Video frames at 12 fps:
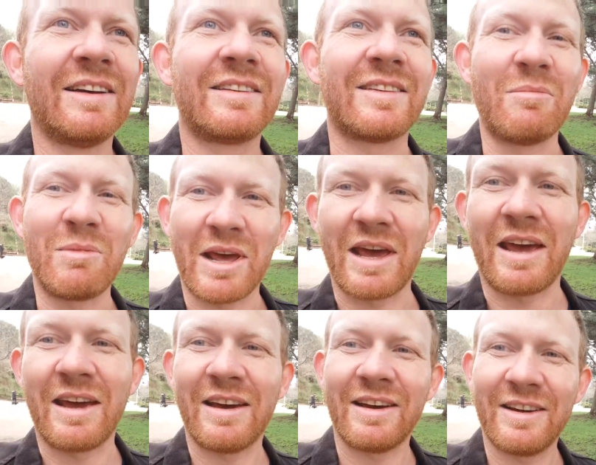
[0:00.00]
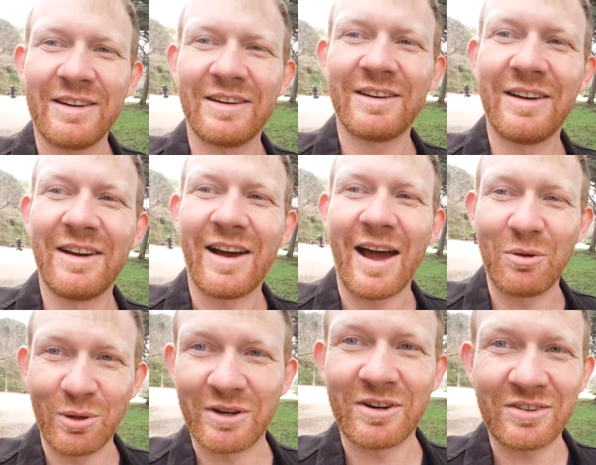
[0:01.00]
someday I
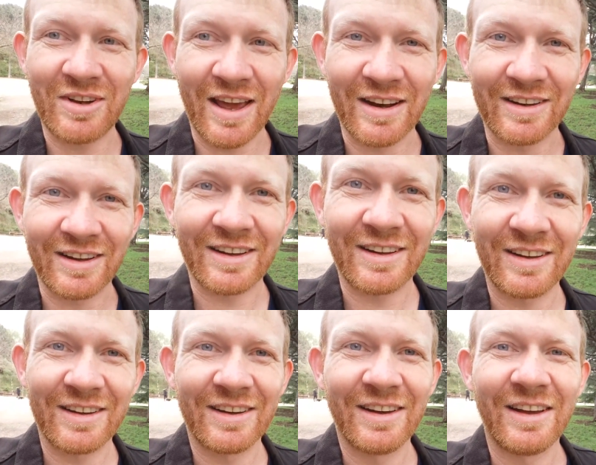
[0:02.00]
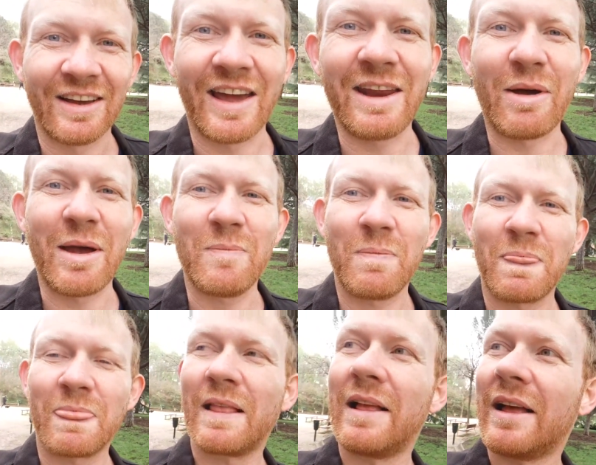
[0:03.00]
will understand. Anyway,
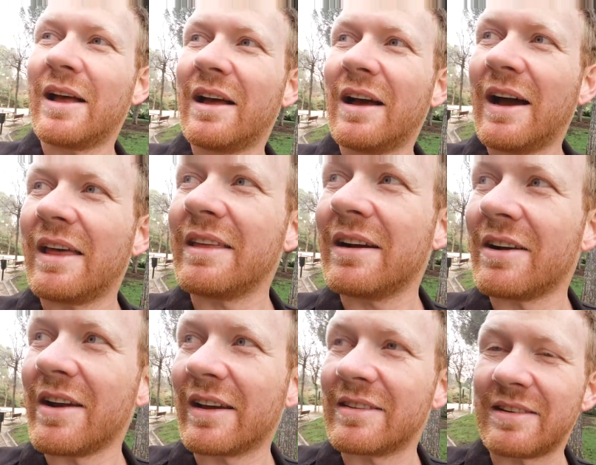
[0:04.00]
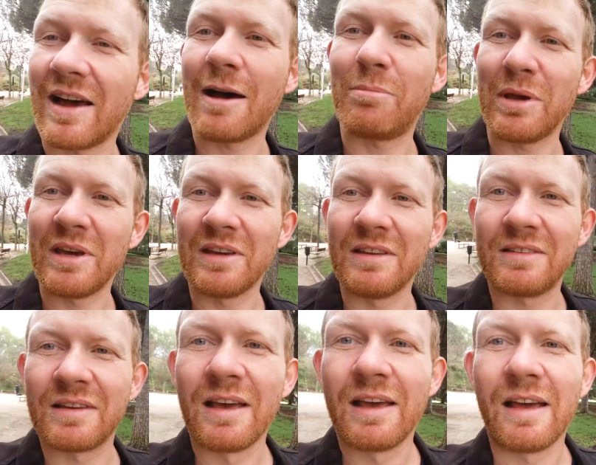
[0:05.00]
I think our next stop
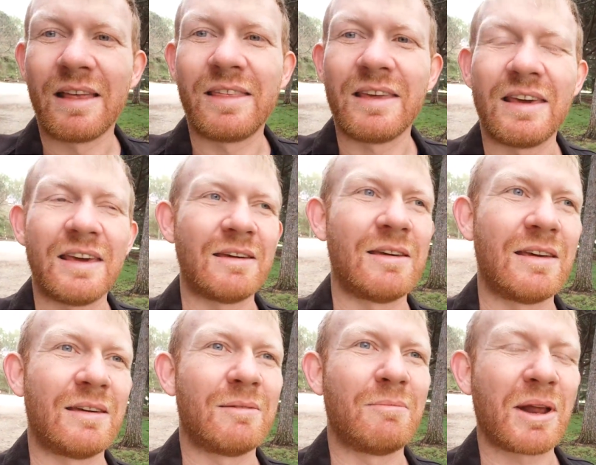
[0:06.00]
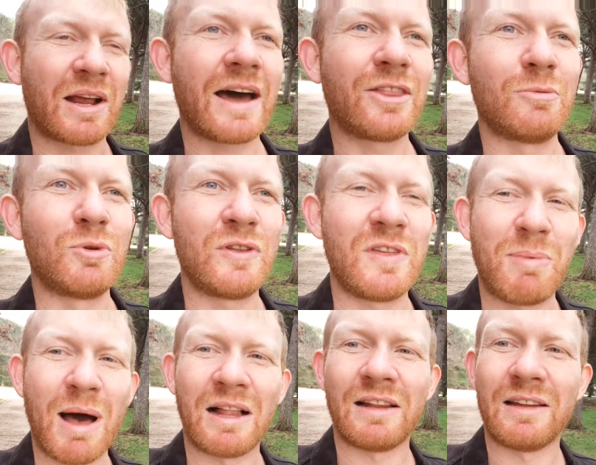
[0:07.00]
is the Mercado
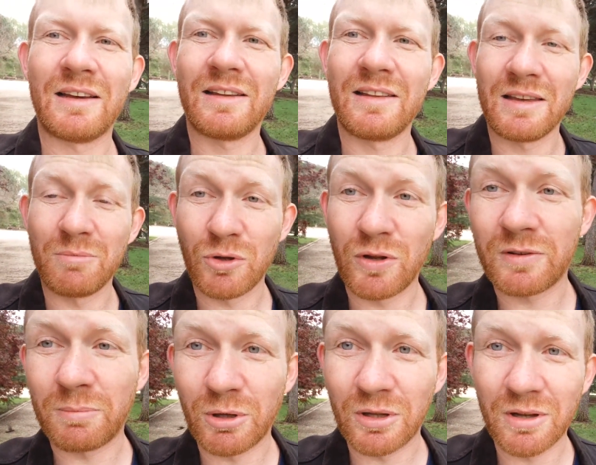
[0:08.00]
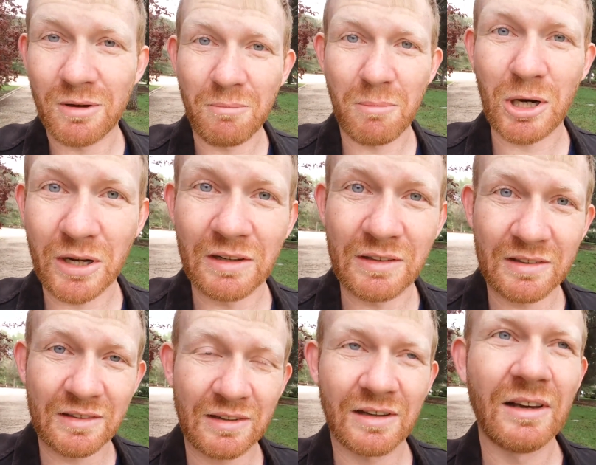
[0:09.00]
Municipal, the municipal market.
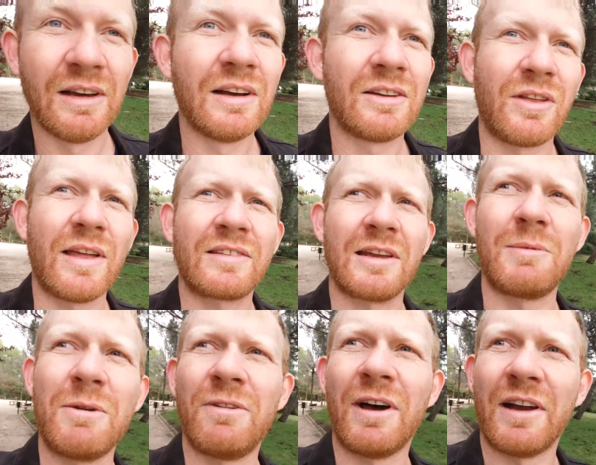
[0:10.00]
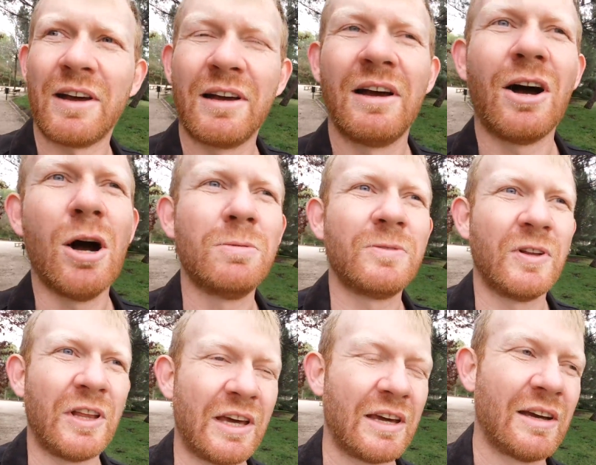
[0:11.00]
So that's going to be fun.
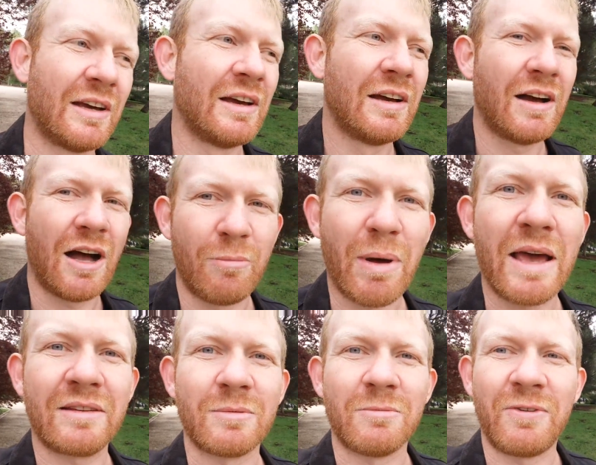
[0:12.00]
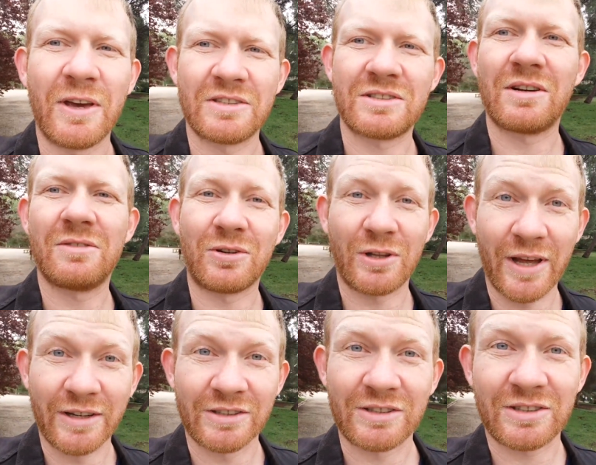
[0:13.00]
Hopefully, I'll buy some fish for
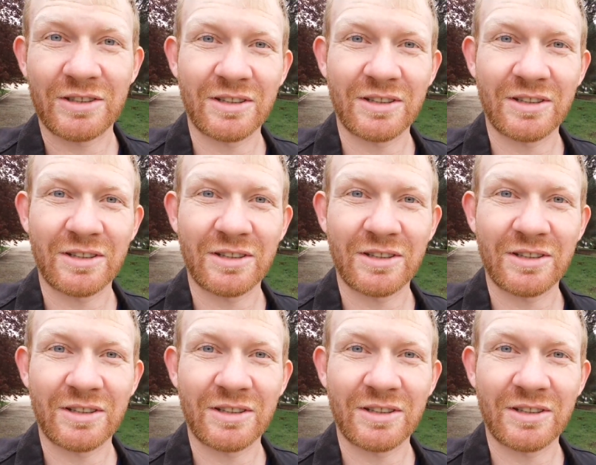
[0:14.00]
lunch.